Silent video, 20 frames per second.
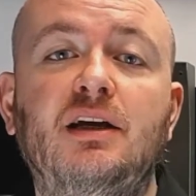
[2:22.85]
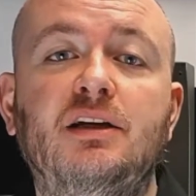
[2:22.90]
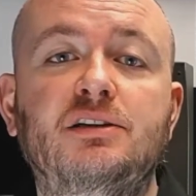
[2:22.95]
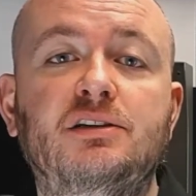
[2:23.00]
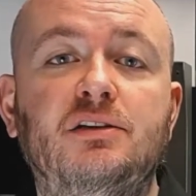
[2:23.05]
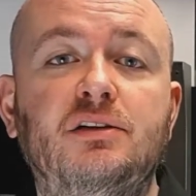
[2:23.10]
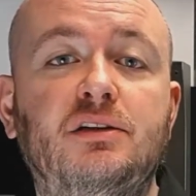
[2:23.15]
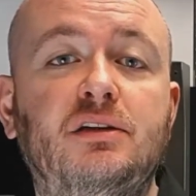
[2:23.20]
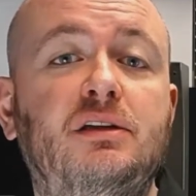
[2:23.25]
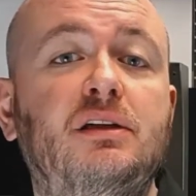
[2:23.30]

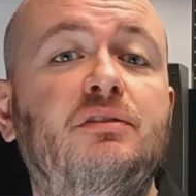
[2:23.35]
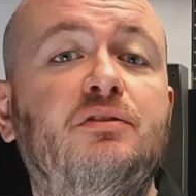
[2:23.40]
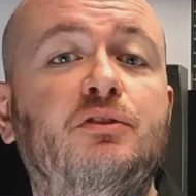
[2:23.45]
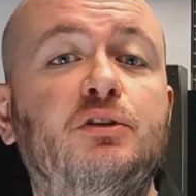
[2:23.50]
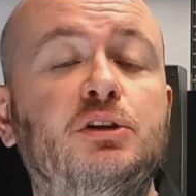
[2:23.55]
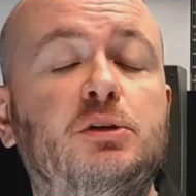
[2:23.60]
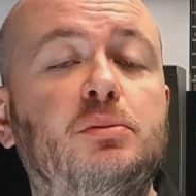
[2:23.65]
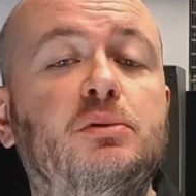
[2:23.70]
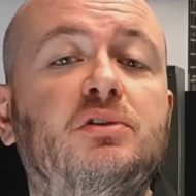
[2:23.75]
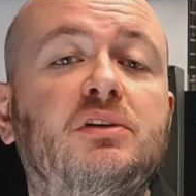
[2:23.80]
So the
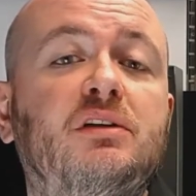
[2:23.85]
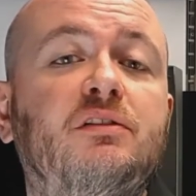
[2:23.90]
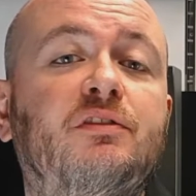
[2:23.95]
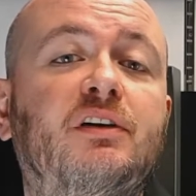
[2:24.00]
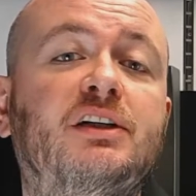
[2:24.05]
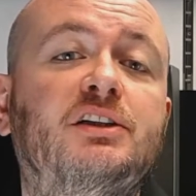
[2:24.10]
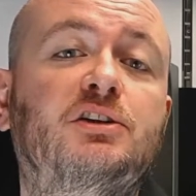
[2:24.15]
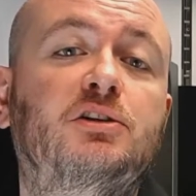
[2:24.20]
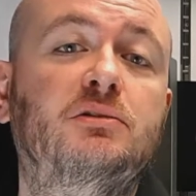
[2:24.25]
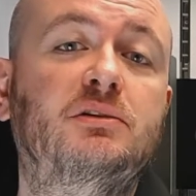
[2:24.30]
difference between
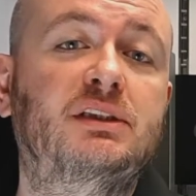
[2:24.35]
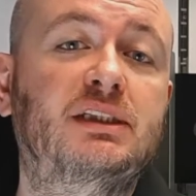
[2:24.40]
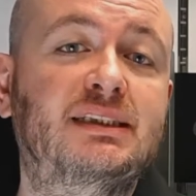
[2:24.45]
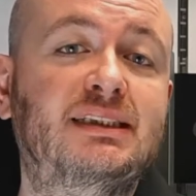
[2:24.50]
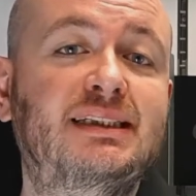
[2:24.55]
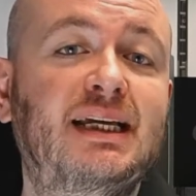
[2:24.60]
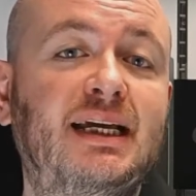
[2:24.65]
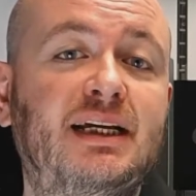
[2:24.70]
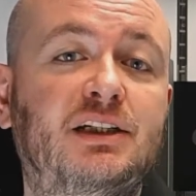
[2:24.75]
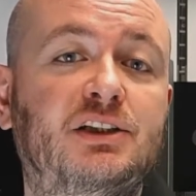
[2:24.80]
facial
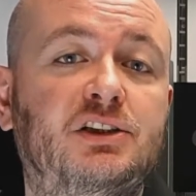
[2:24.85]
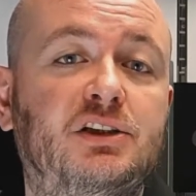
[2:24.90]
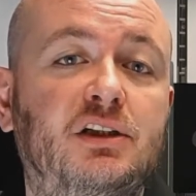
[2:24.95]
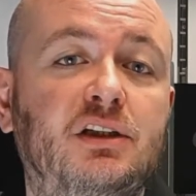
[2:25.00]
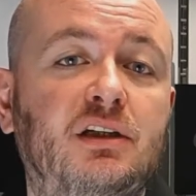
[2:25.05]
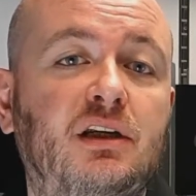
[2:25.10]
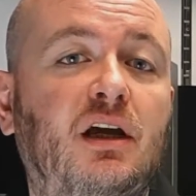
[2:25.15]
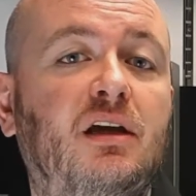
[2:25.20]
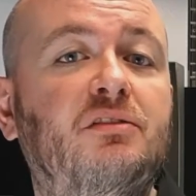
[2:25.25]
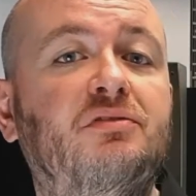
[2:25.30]

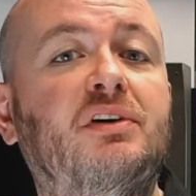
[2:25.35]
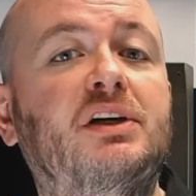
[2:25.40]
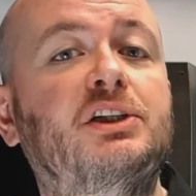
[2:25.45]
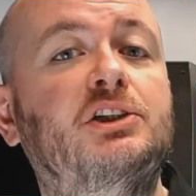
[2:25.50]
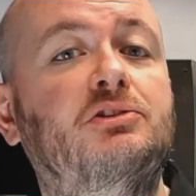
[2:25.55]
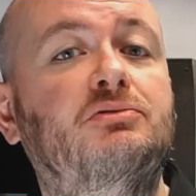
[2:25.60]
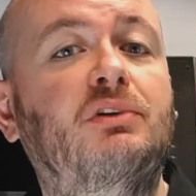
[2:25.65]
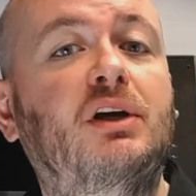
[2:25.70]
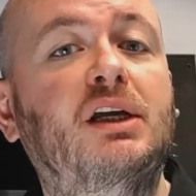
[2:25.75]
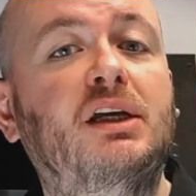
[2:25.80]
detection and
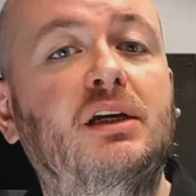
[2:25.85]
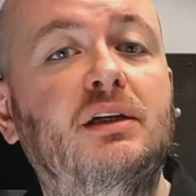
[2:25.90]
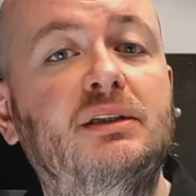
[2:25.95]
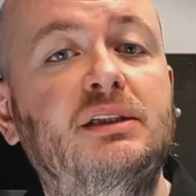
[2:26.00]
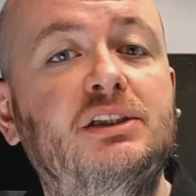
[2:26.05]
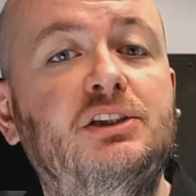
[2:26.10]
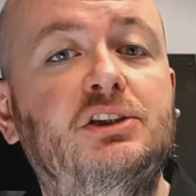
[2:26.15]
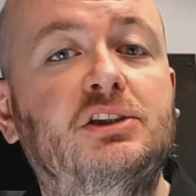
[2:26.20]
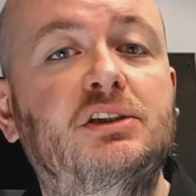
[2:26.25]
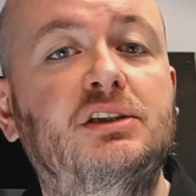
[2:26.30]
facial
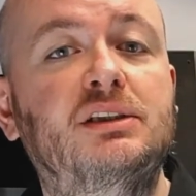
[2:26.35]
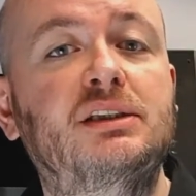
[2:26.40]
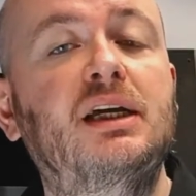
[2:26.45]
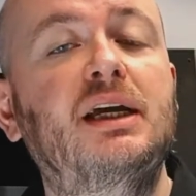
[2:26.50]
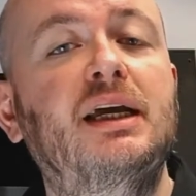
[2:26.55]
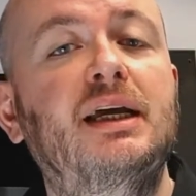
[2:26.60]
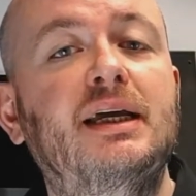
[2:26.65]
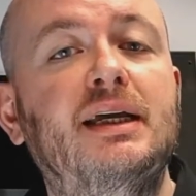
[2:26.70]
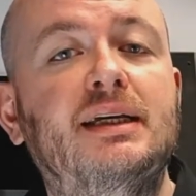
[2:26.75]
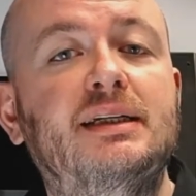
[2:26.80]
recognition
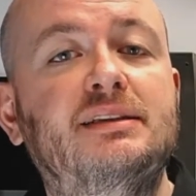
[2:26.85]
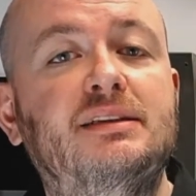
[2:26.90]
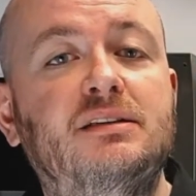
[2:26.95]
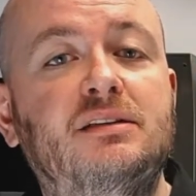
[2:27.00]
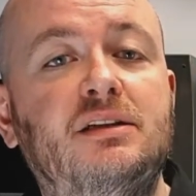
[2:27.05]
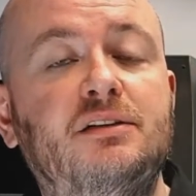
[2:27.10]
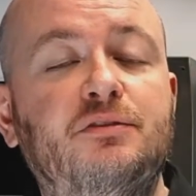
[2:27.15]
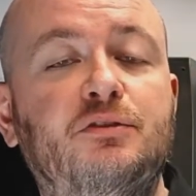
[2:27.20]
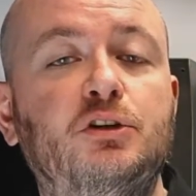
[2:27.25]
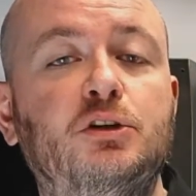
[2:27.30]
is the
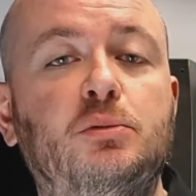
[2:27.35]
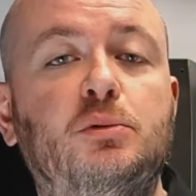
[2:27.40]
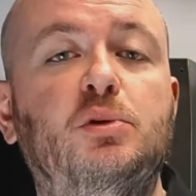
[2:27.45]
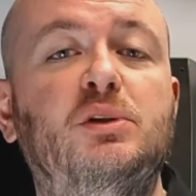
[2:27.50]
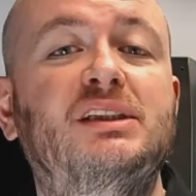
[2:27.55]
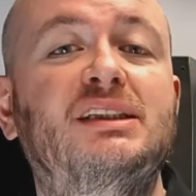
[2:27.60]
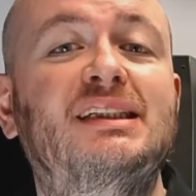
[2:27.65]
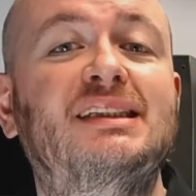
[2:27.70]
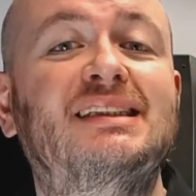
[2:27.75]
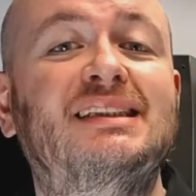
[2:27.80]
difference
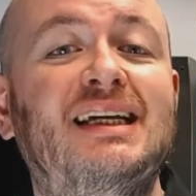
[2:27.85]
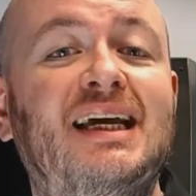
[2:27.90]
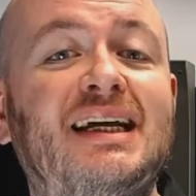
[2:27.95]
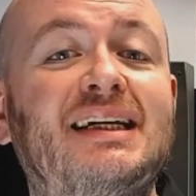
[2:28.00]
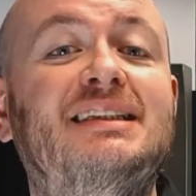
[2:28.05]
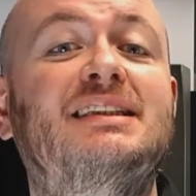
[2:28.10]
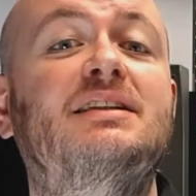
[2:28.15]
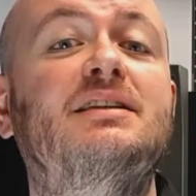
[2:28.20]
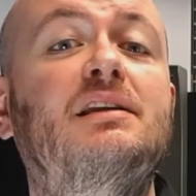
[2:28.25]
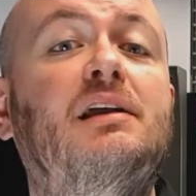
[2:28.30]
between
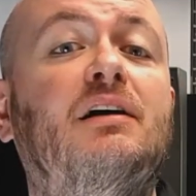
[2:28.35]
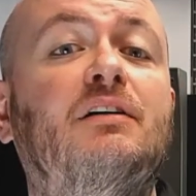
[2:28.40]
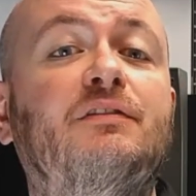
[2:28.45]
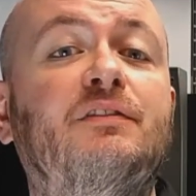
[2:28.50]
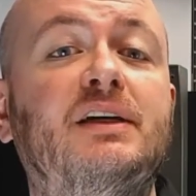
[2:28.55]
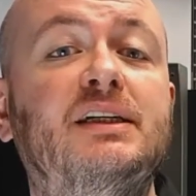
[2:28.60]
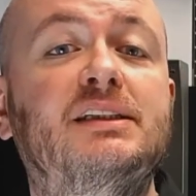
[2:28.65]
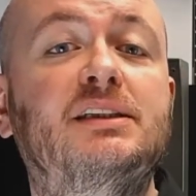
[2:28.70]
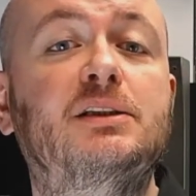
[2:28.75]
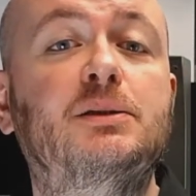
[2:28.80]
detecting that a
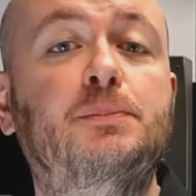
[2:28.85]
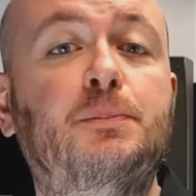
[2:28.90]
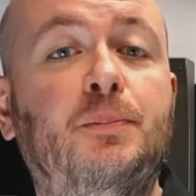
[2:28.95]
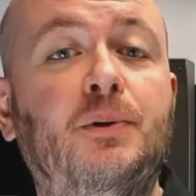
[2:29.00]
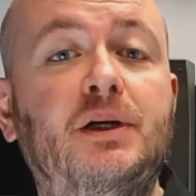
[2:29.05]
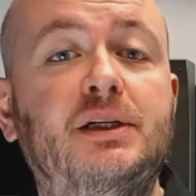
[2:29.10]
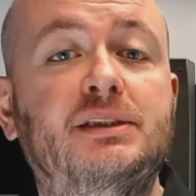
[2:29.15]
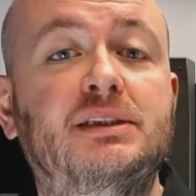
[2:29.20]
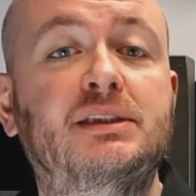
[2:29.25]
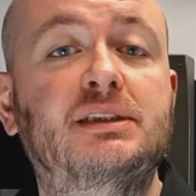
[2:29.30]
face is
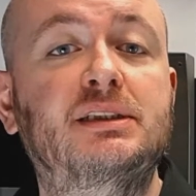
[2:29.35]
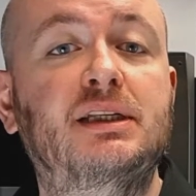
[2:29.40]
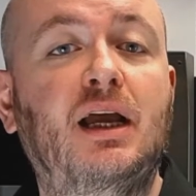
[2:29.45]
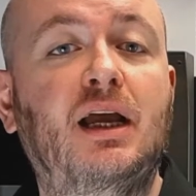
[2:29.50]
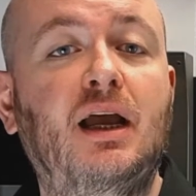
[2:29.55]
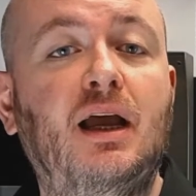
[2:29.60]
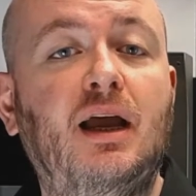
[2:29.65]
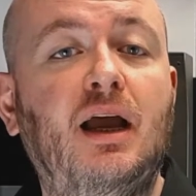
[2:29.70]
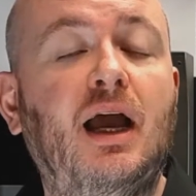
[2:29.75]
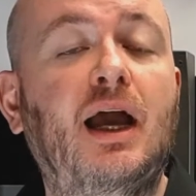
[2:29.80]
present
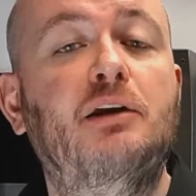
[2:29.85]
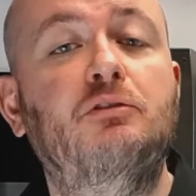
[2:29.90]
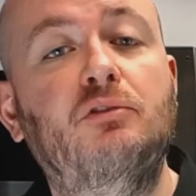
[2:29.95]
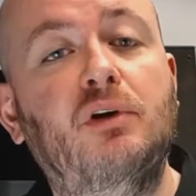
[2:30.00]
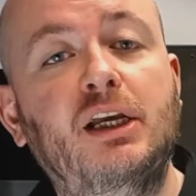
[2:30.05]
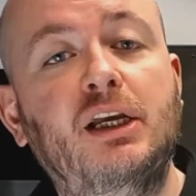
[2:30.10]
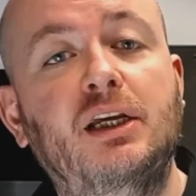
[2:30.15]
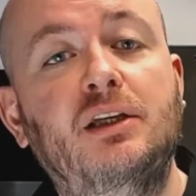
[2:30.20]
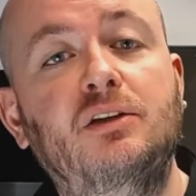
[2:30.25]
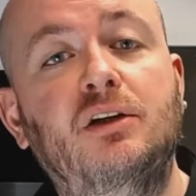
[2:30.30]
and
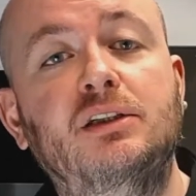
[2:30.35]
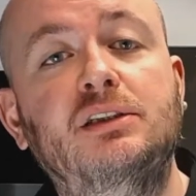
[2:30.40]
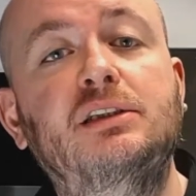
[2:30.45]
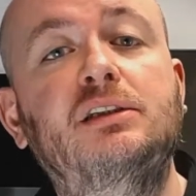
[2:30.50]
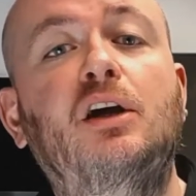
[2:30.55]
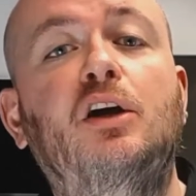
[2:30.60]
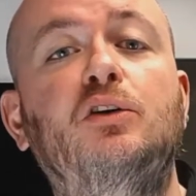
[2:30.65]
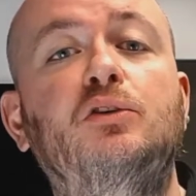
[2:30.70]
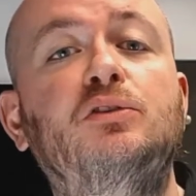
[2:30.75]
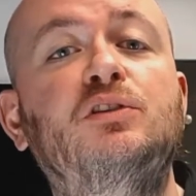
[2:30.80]
recognizing
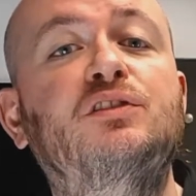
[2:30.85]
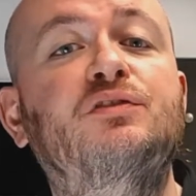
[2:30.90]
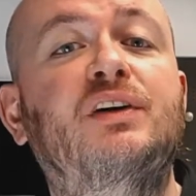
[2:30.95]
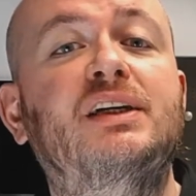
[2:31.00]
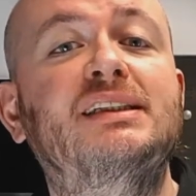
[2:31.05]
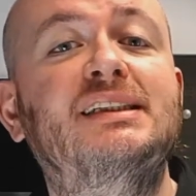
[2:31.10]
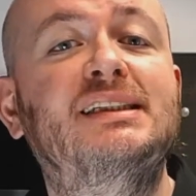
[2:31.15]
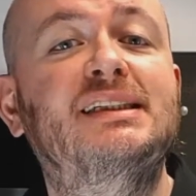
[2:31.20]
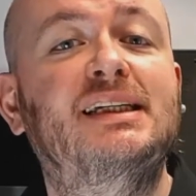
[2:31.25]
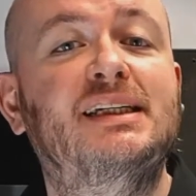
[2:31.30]
whose
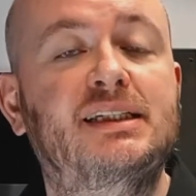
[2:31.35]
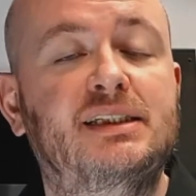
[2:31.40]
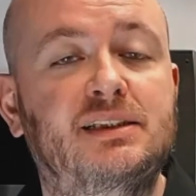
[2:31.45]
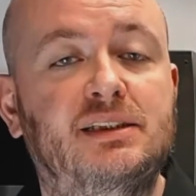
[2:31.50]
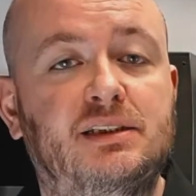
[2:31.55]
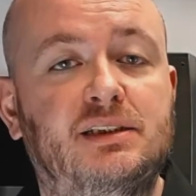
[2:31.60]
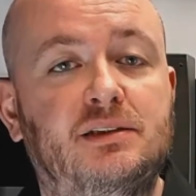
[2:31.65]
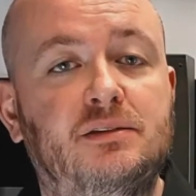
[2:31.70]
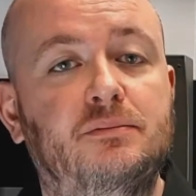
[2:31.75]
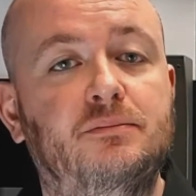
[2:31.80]
face it
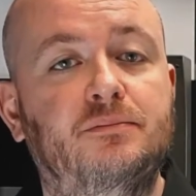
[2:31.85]
is.